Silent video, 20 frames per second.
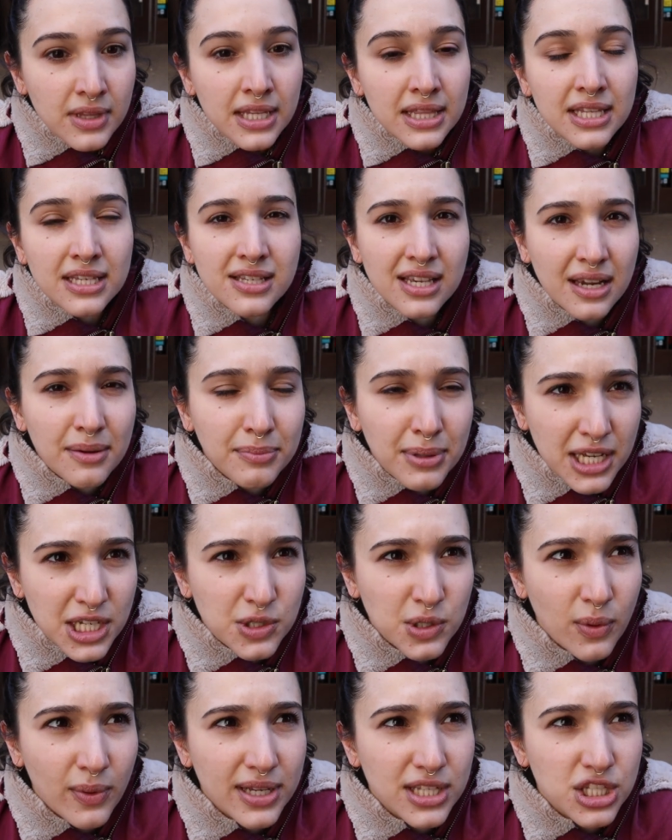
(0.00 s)
The second
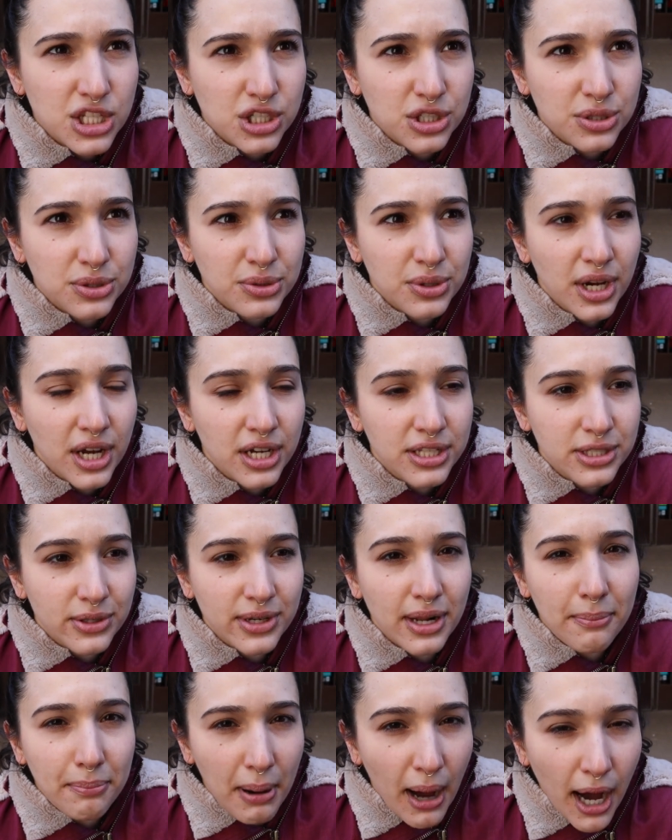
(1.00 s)
place we went to,
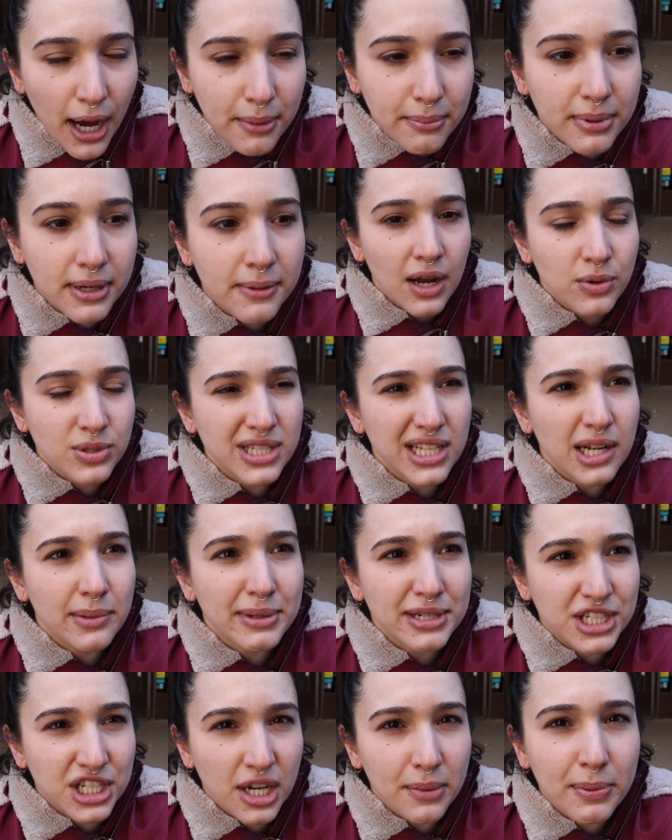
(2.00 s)
Donut Pub, it was a little
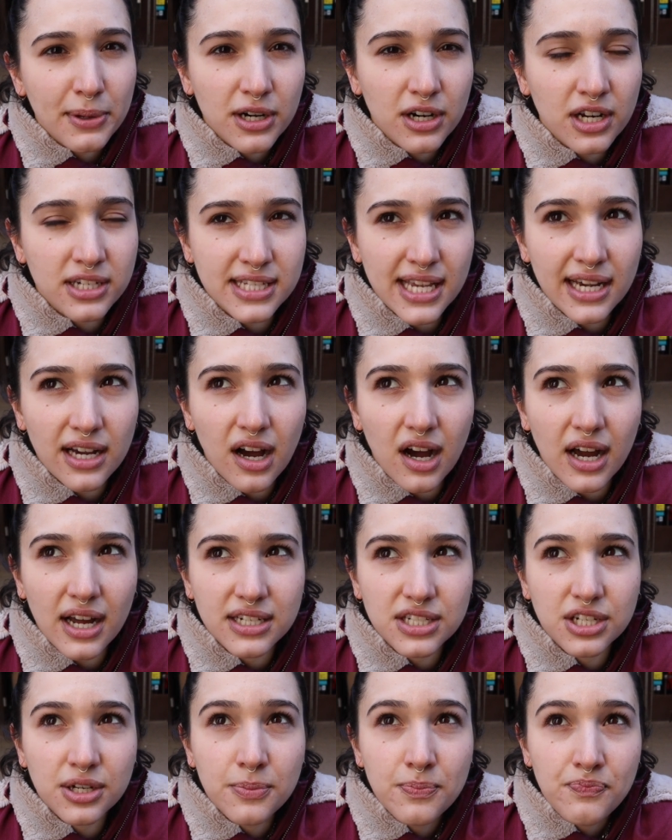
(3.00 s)
bit cheaper because I
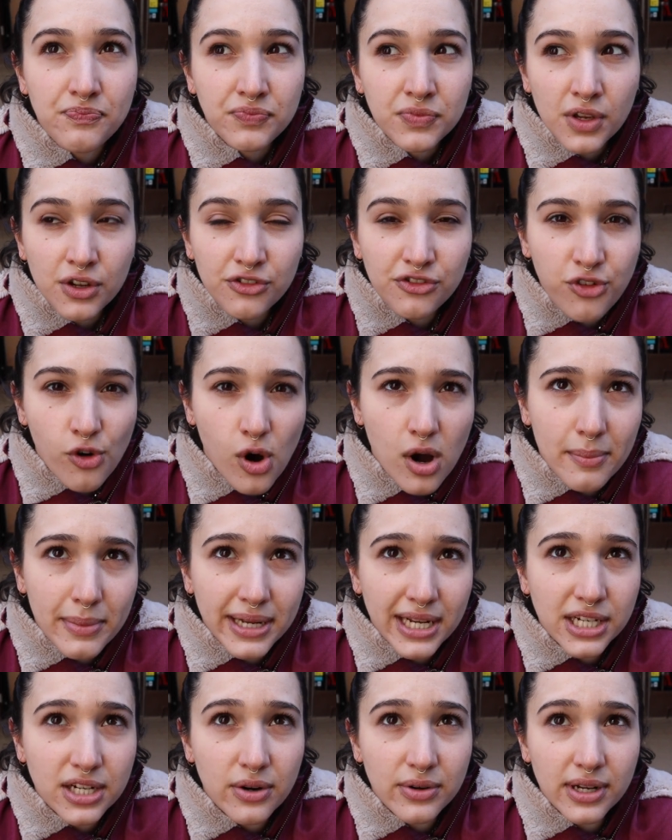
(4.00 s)
got four
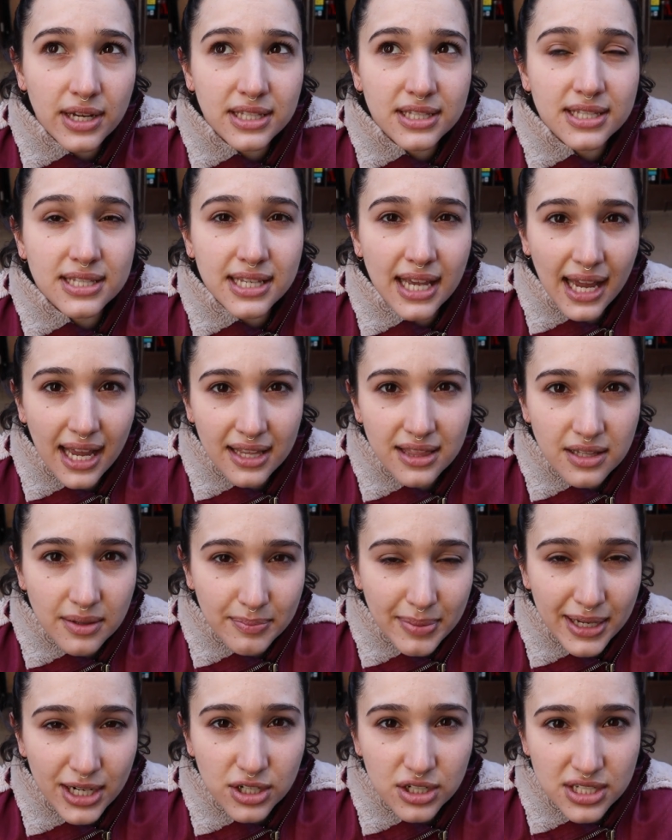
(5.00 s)
mini donuts and the
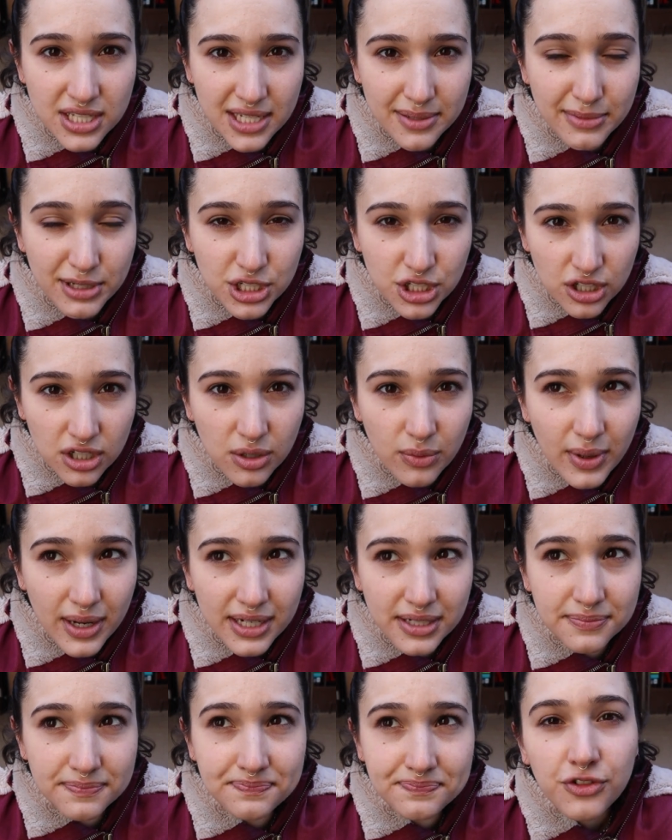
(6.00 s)
bigger cinnamon sugar
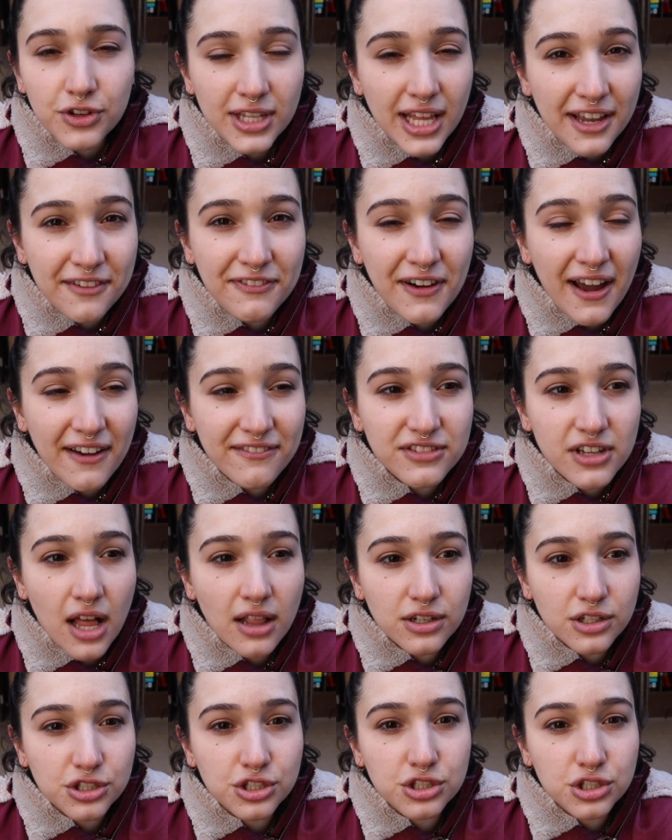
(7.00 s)
one for like five
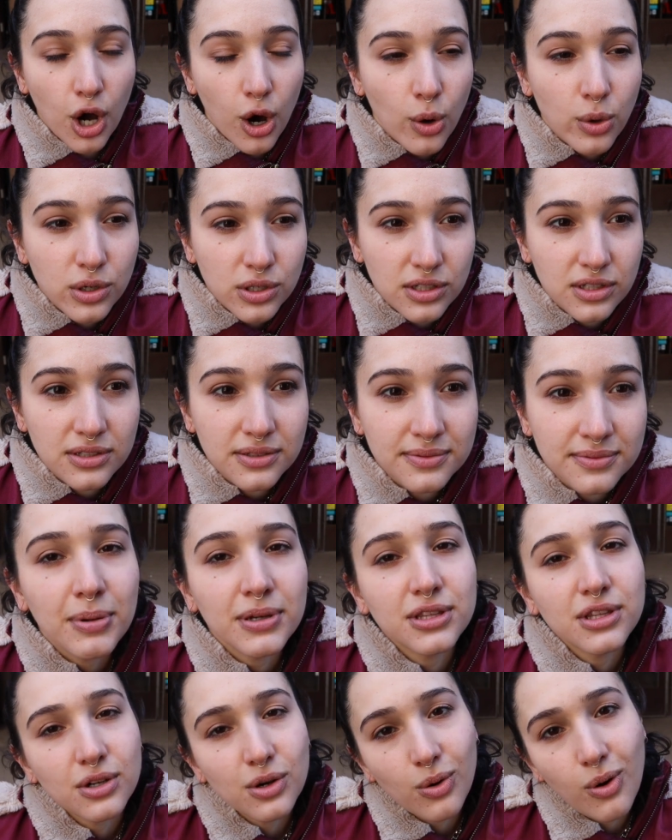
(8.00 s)
dollars total,
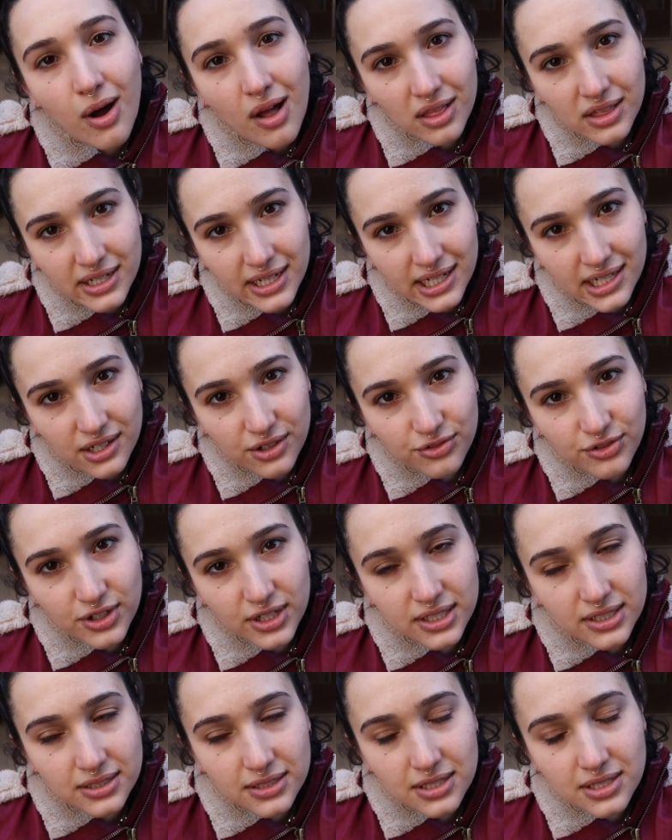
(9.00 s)
but the quality
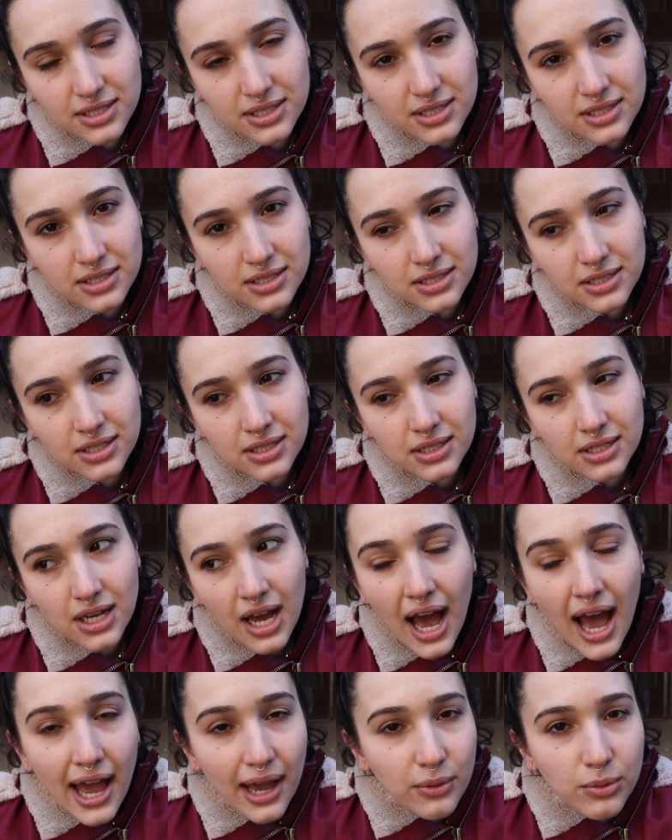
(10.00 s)
difference.
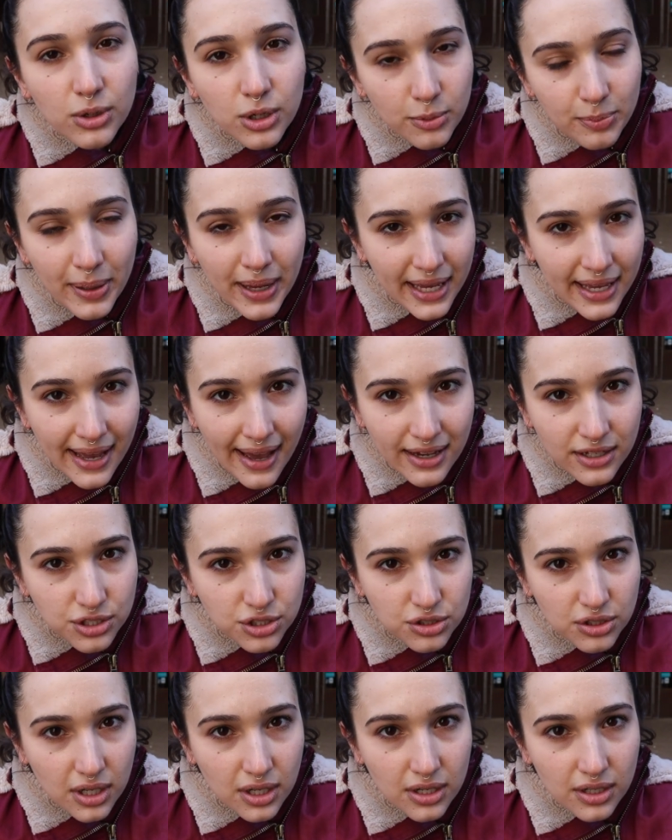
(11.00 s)
I will pay
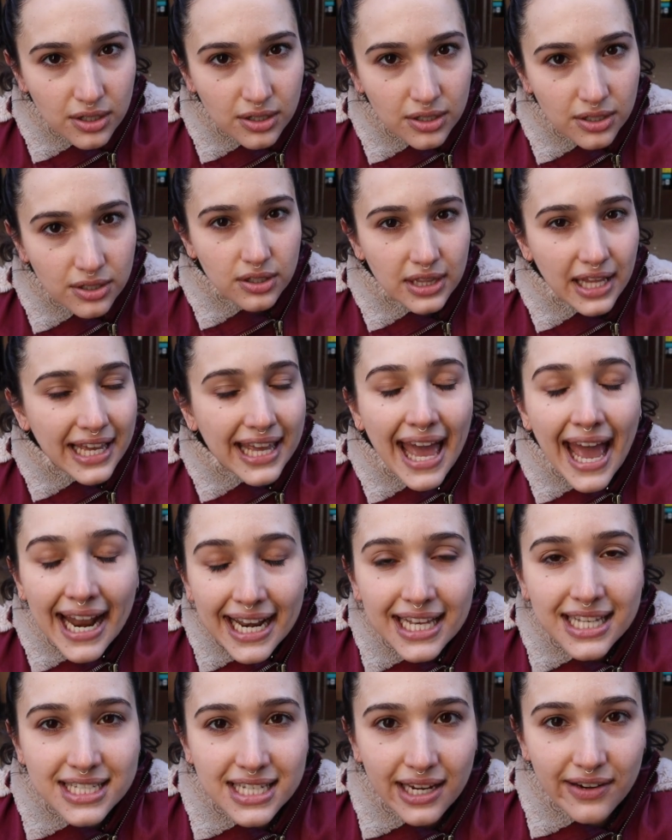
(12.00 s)
extra like
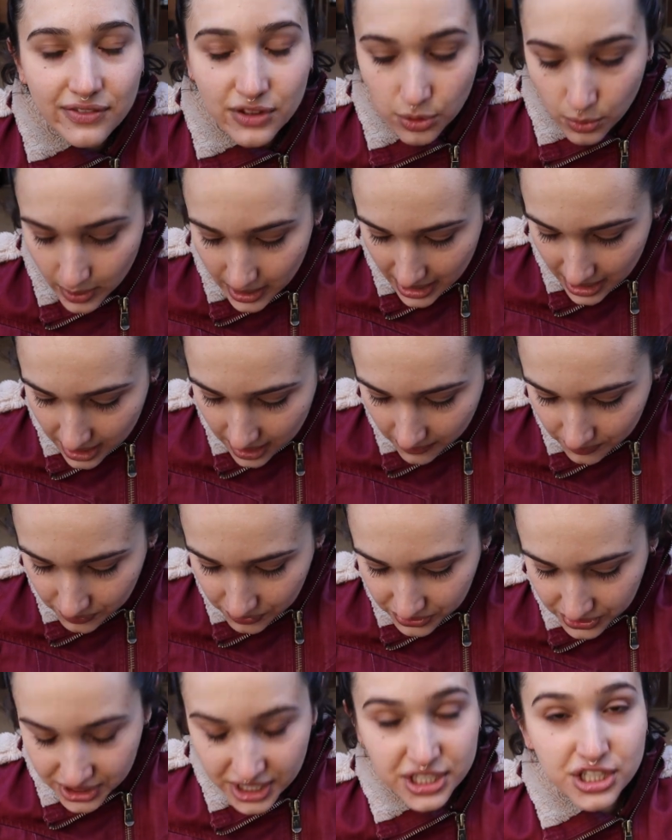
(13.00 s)
any day of the week.
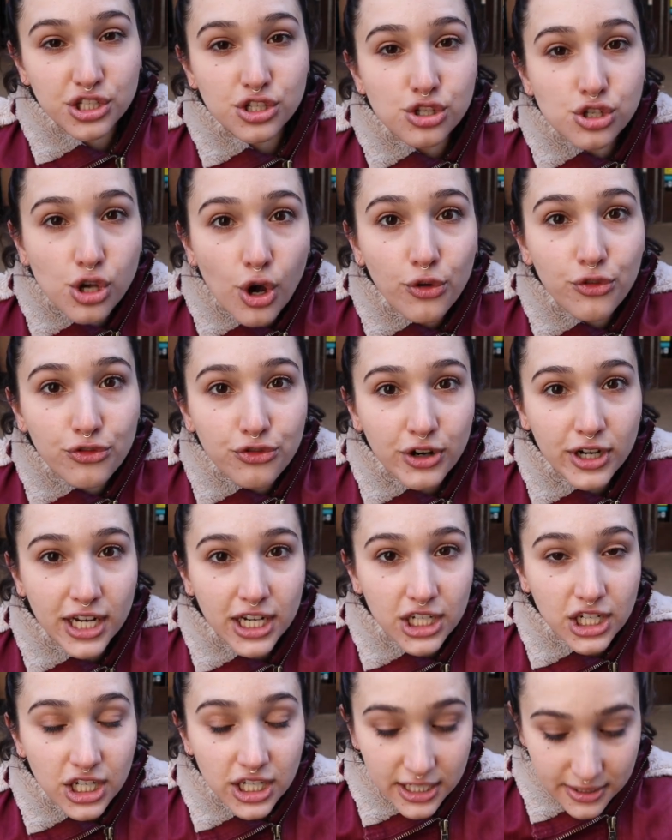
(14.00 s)
This is so
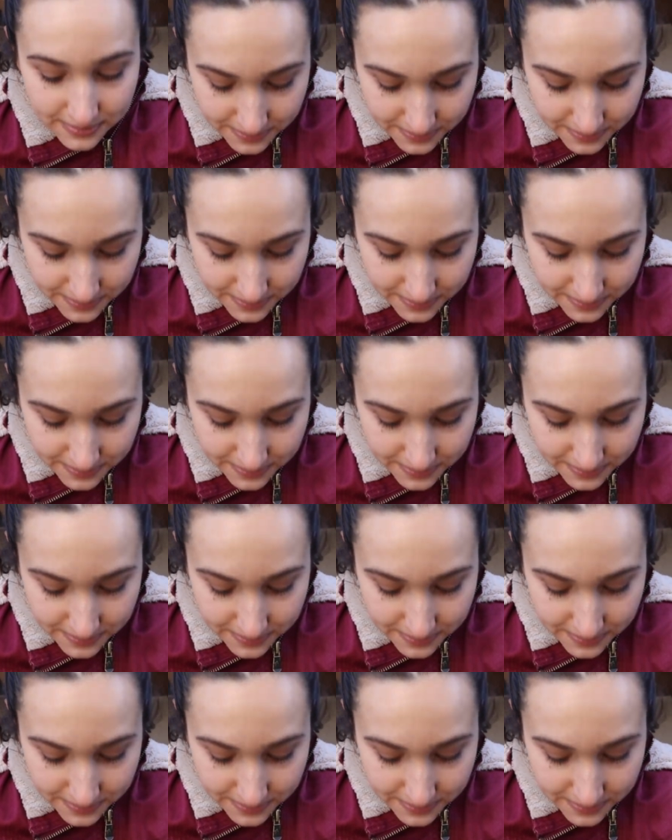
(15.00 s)
freaking good.